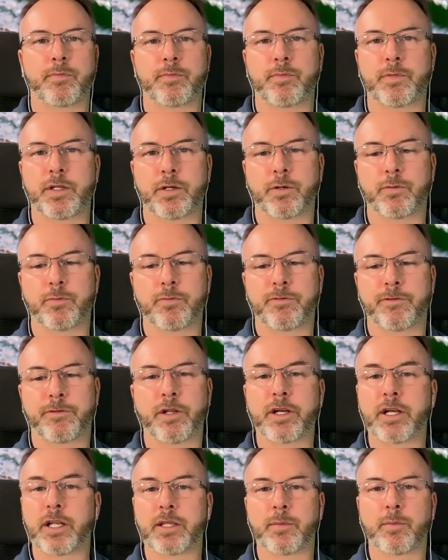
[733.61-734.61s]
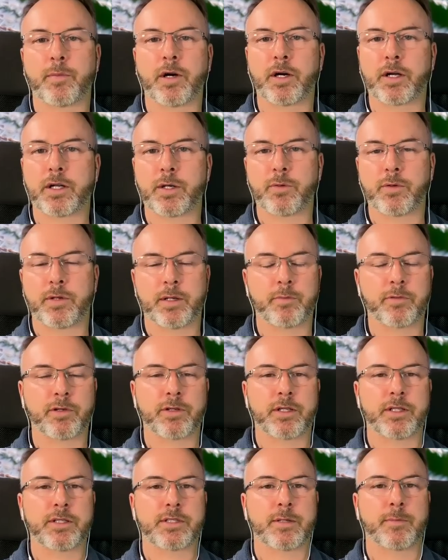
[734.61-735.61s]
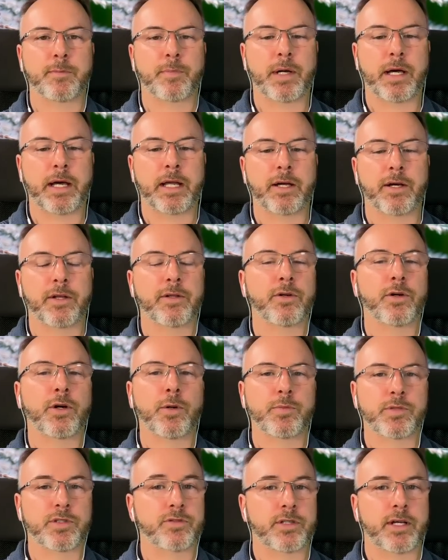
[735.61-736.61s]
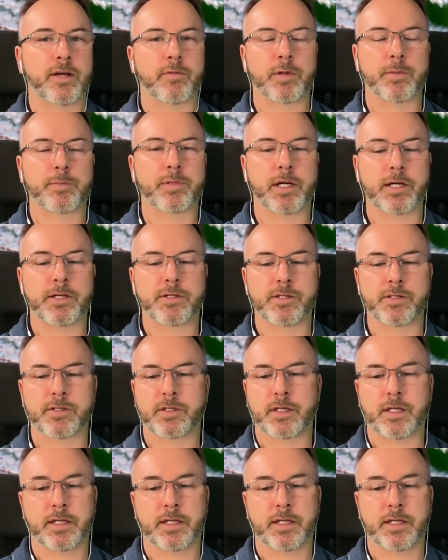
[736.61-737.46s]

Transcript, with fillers: you know, flooding the market with immigrants and buying all the homes and driving up prices.